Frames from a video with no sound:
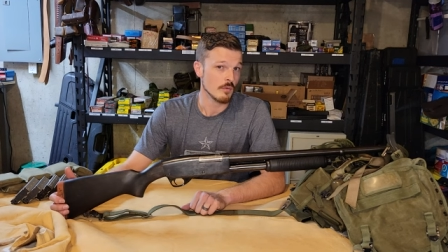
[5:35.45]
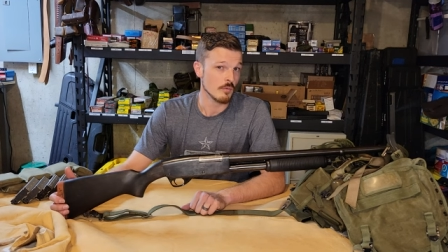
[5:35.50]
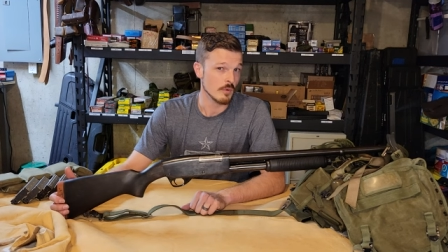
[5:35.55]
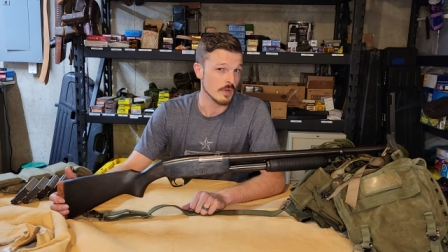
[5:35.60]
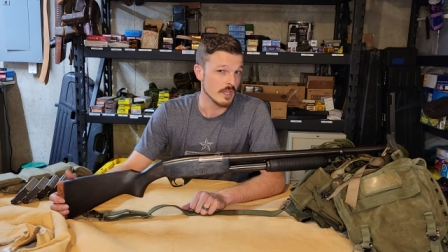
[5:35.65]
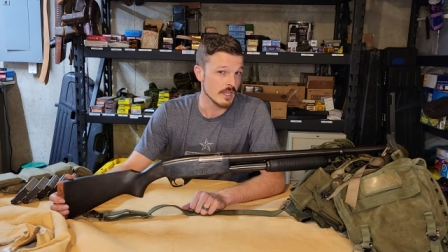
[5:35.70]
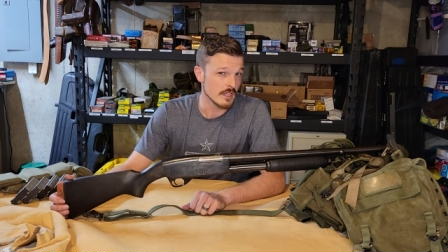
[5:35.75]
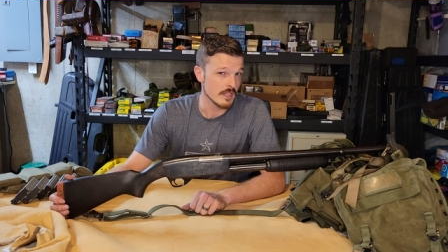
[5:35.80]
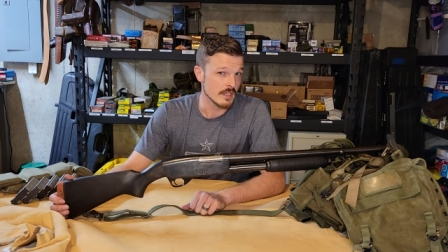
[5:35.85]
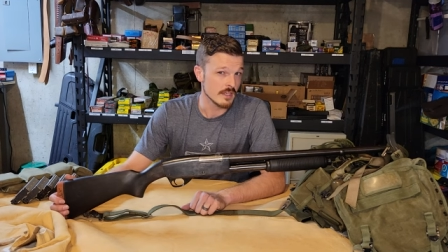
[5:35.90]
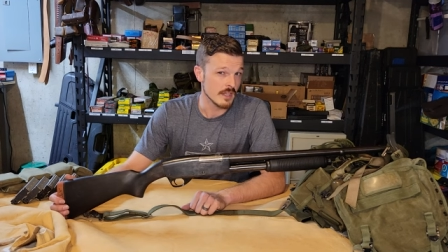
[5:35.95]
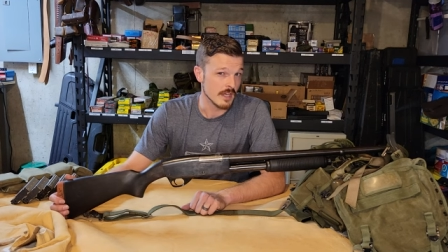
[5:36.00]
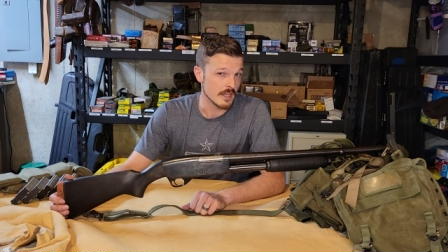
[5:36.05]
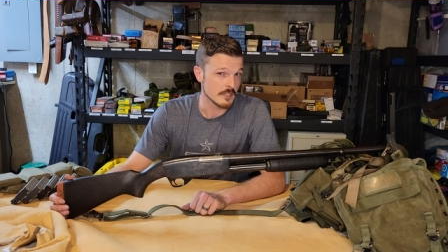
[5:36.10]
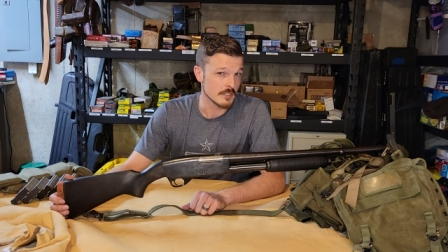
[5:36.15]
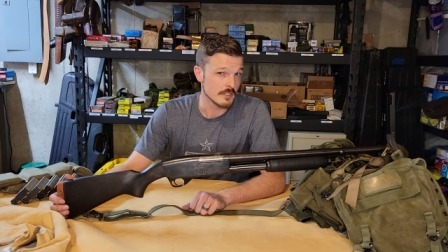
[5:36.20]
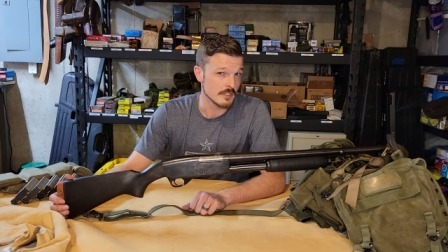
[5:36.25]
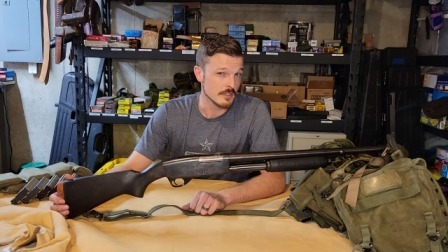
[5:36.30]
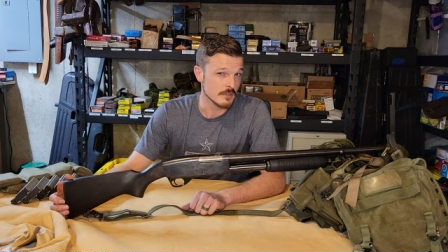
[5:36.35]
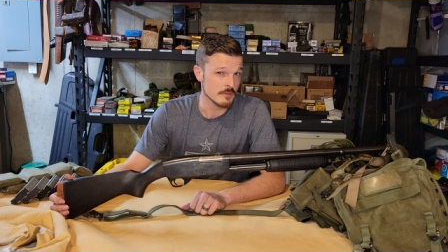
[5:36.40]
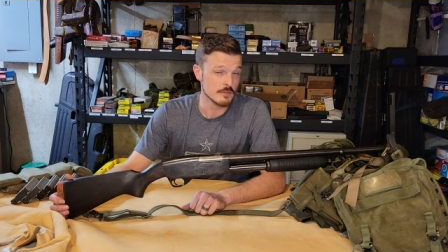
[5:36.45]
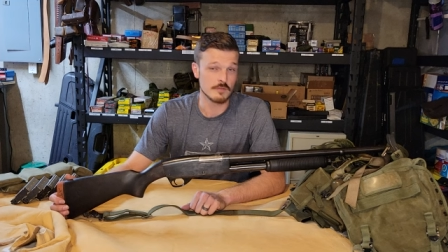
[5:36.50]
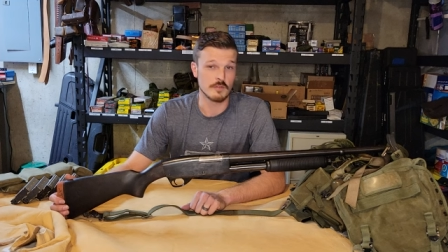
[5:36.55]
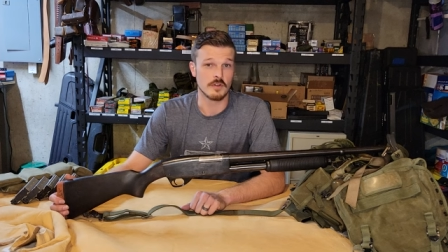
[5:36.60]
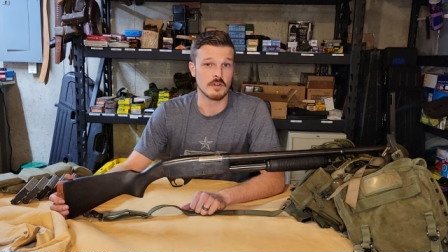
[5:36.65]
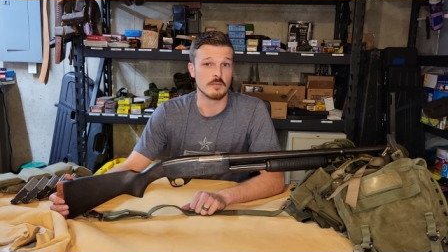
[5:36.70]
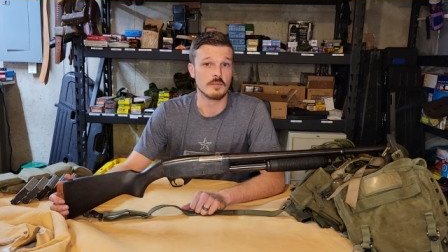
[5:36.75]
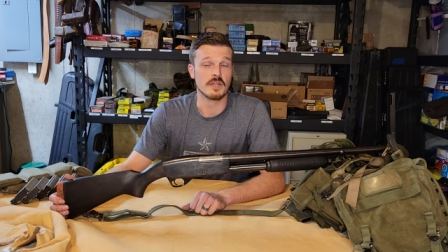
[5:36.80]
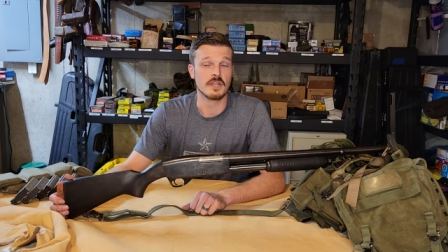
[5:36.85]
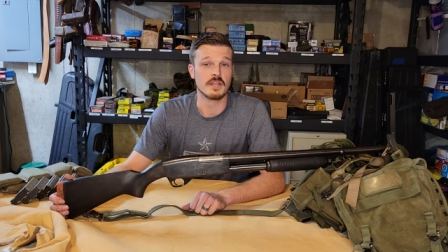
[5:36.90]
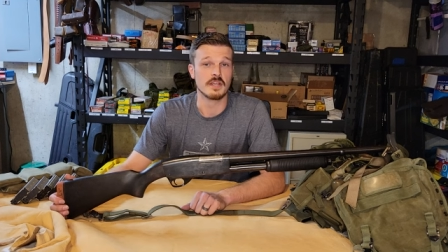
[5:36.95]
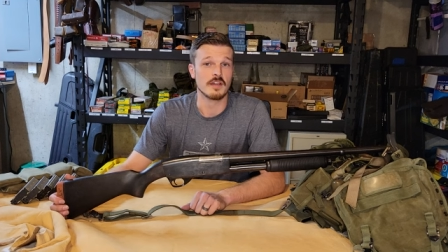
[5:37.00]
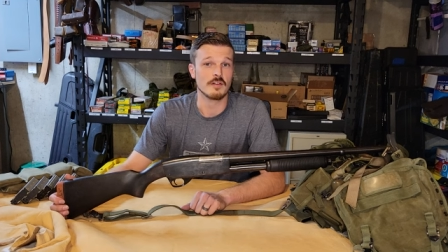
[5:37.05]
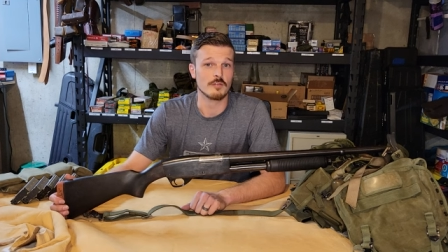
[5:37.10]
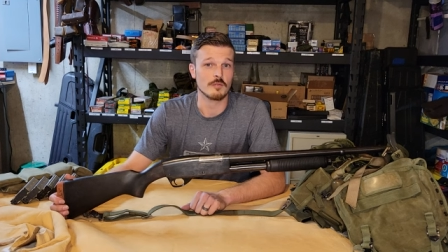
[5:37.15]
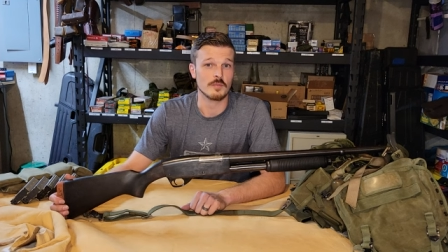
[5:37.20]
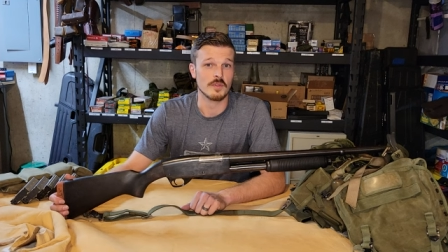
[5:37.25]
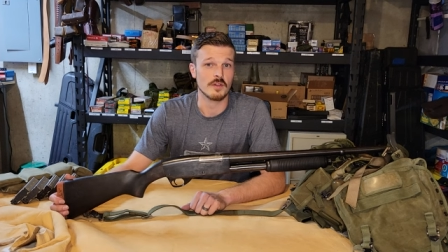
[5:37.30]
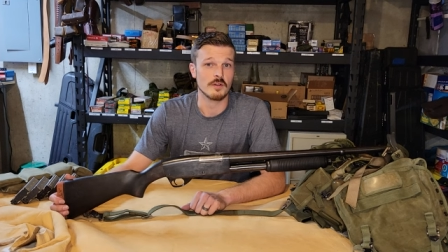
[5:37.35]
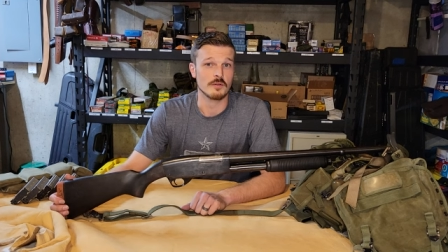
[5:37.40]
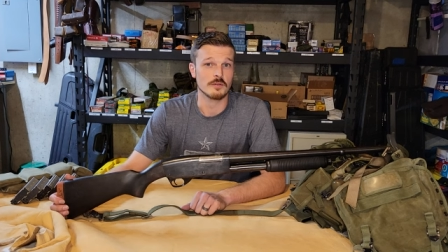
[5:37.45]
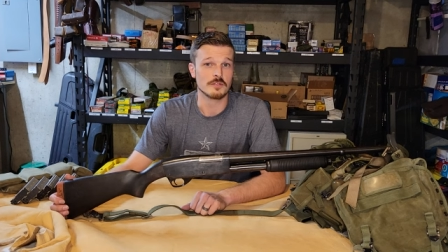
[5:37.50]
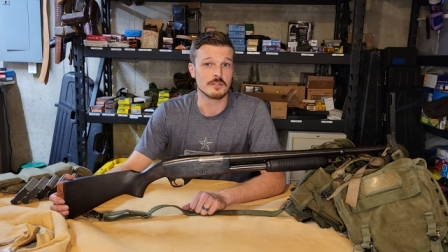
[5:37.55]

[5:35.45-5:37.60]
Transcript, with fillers: We didn't actually use very many of them, though.